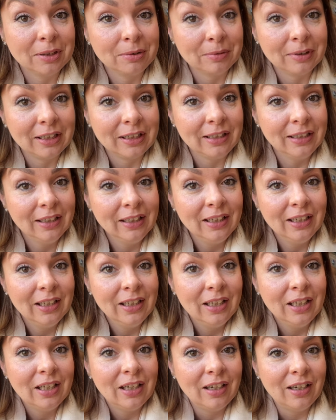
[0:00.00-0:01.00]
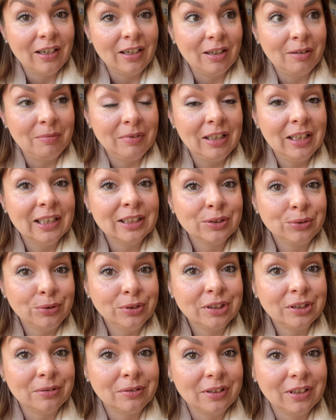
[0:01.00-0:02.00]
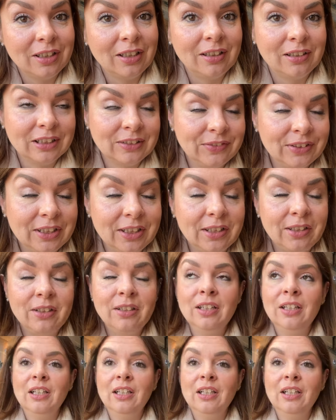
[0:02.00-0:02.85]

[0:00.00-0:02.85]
way. That's also on the last video.